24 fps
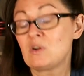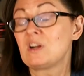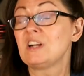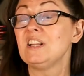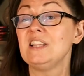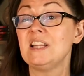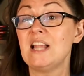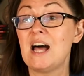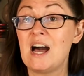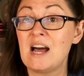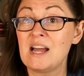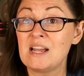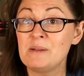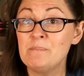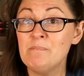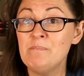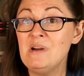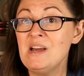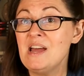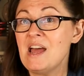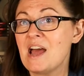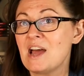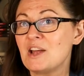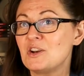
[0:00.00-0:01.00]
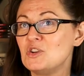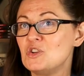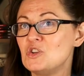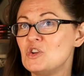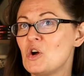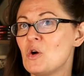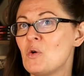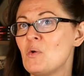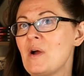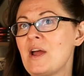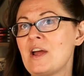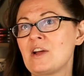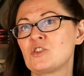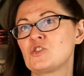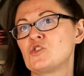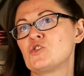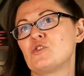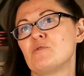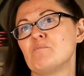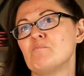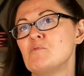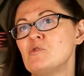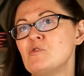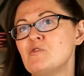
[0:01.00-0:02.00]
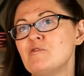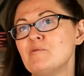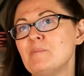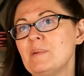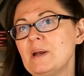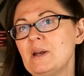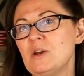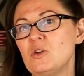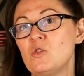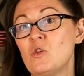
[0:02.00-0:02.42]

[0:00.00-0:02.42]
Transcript: climb at no extra movement.